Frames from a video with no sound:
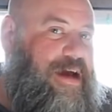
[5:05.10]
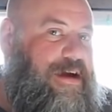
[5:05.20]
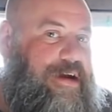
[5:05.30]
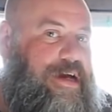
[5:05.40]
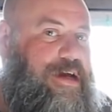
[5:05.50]

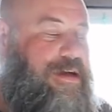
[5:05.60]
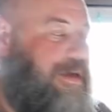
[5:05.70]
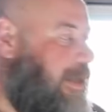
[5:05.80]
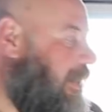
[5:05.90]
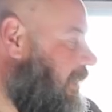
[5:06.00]
area,
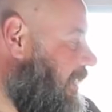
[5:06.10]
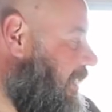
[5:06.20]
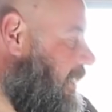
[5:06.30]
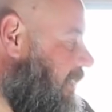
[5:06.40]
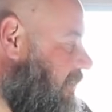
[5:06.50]

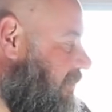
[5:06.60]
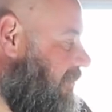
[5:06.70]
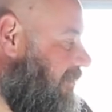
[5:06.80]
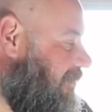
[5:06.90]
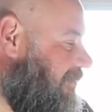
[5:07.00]

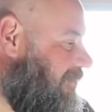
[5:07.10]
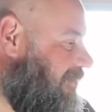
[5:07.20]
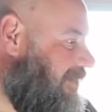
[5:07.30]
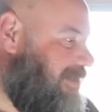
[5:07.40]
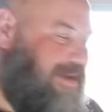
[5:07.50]
and
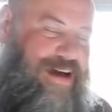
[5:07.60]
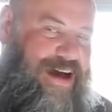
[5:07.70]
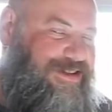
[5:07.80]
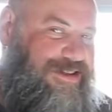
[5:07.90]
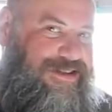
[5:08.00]

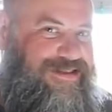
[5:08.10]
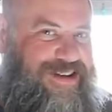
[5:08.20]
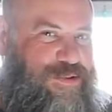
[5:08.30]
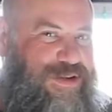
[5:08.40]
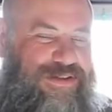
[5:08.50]

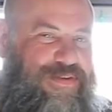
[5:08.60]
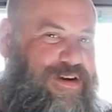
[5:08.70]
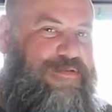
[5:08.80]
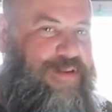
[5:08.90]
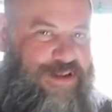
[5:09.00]
it wasn't
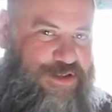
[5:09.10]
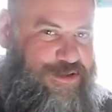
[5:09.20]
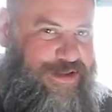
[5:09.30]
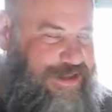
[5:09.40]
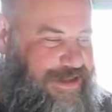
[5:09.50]
very
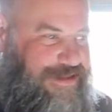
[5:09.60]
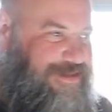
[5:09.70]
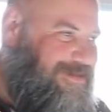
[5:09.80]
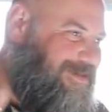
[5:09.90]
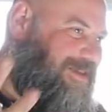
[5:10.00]
functional.
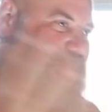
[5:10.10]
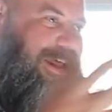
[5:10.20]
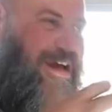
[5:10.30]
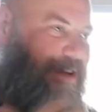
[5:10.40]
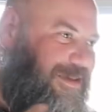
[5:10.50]
This
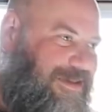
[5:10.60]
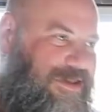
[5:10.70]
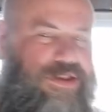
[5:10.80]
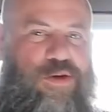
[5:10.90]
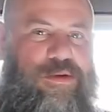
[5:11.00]
layout is
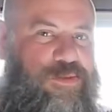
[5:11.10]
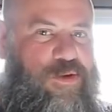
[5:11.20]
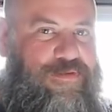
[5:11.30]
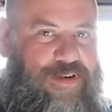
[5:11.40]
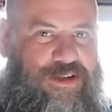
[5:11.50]
so much
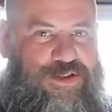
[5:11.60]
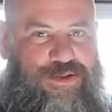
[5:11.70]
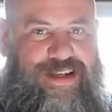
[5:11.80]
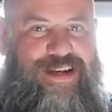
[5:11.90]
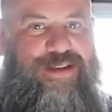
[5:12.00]
more functional
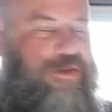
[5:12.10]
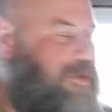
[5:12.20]
than it used to